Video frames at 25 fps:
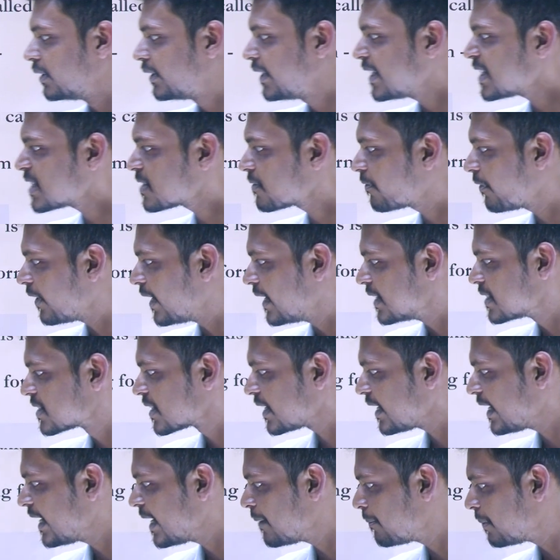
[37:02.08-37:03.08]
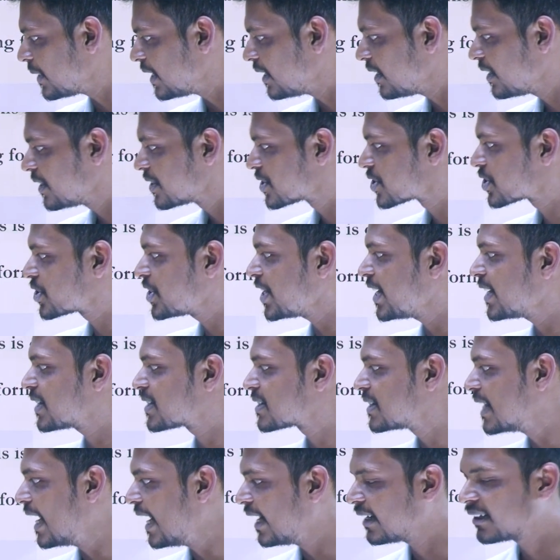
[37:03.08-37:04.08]
this phase AB
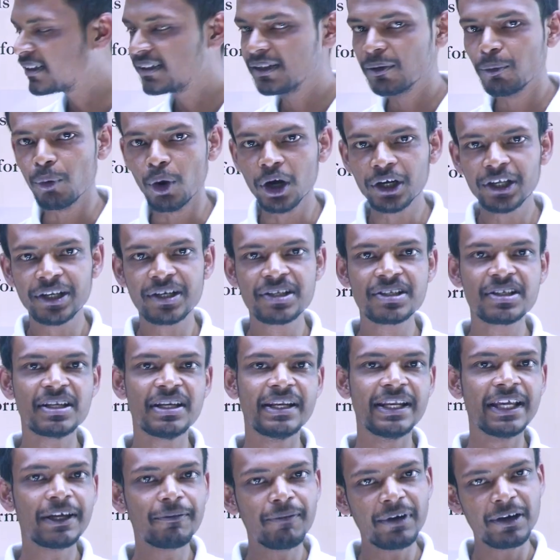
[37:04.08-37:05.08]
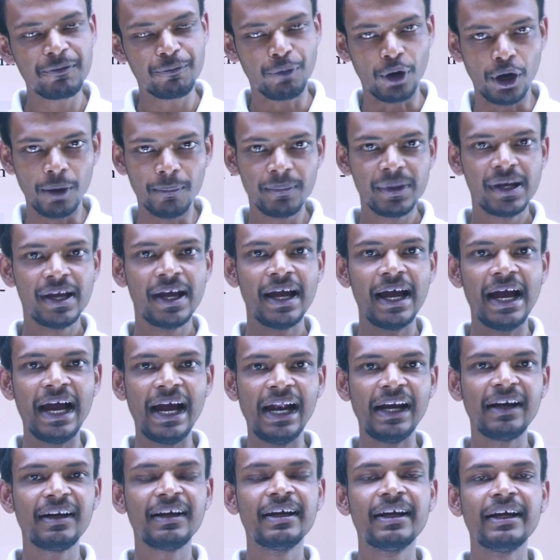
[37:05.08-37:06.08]
states that the water is in liquid form
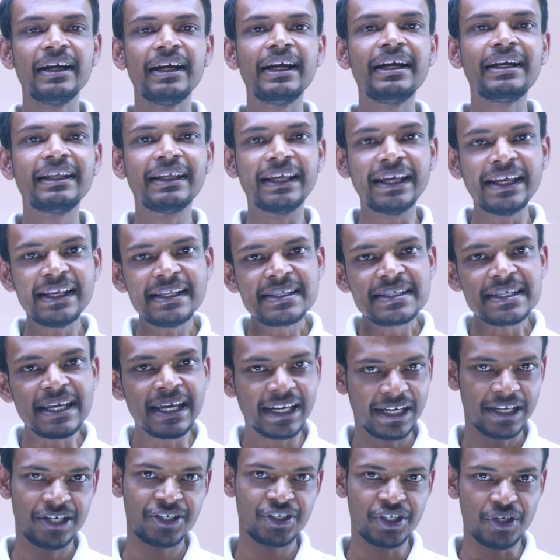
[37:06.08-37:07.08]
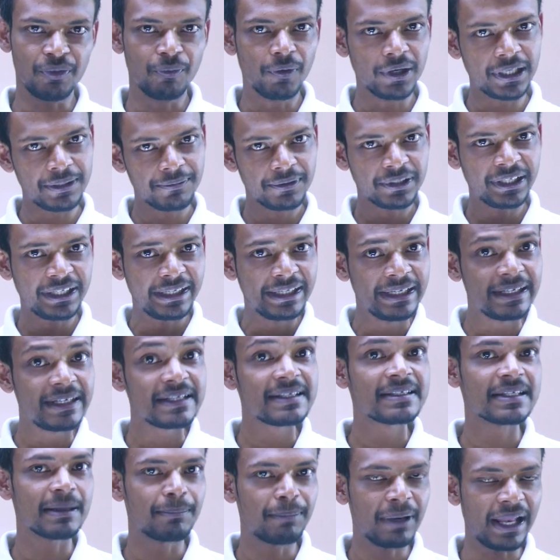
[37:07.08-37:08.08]
and it gains energy. Whatever the heat
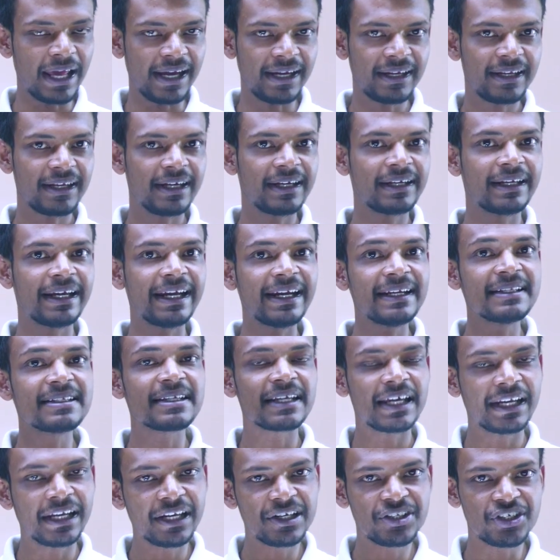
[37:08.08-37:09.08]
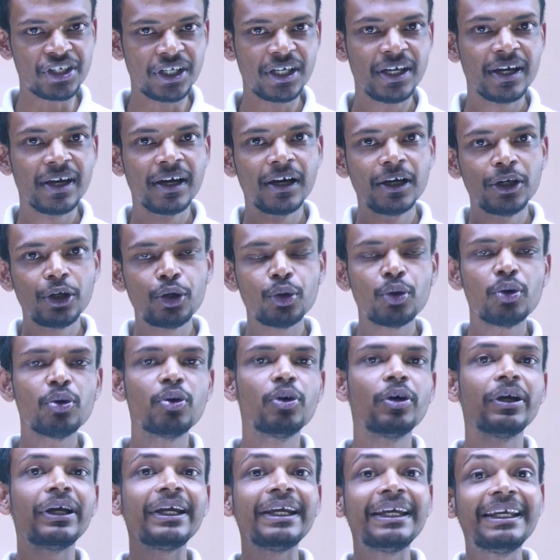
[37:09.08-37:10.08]
is supplied, it gains energy to
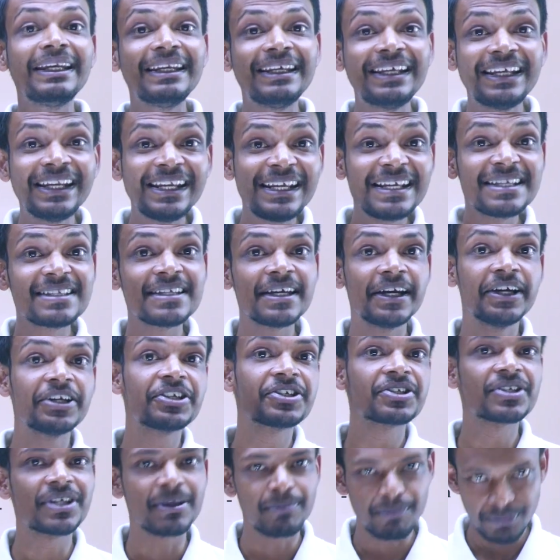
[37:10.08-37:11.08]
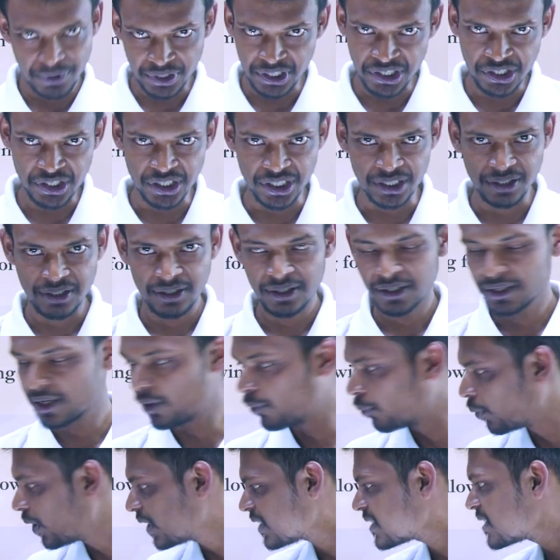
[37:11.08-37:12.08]
increase its temperature.
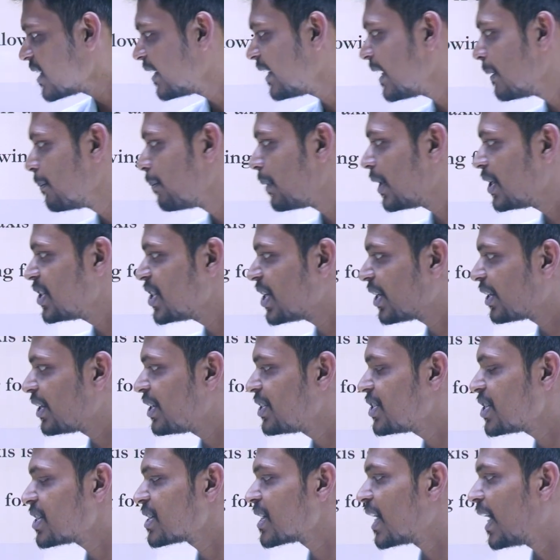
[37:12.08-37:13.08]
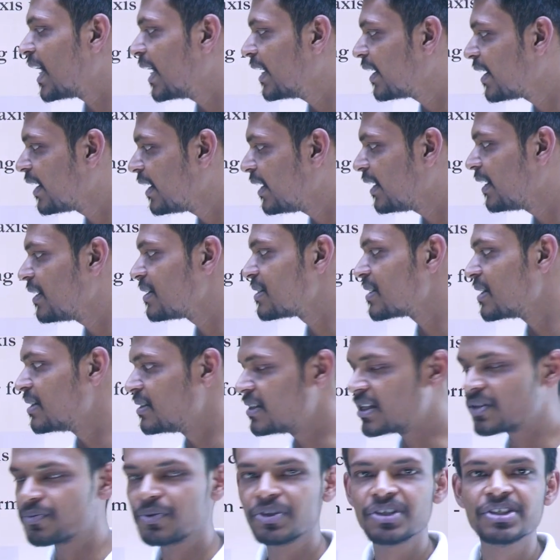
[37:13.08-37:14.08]
Now once the temperature reaches 100 degrees
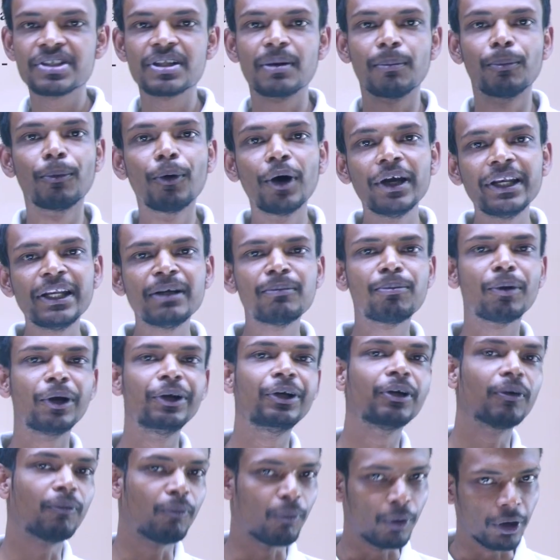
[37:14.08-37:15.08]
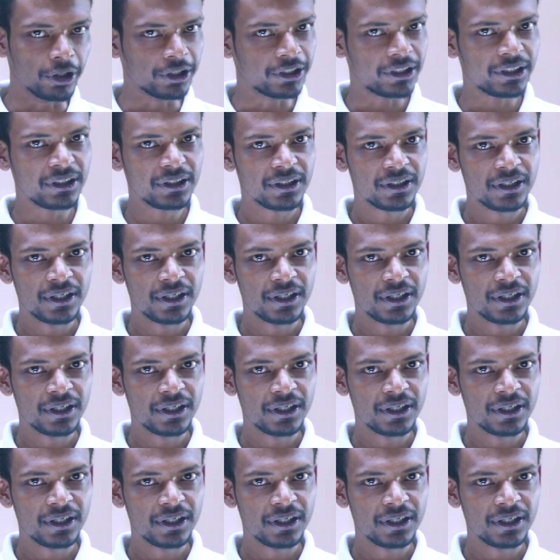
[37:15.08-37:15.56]
Celsius, which is the boiling point of water,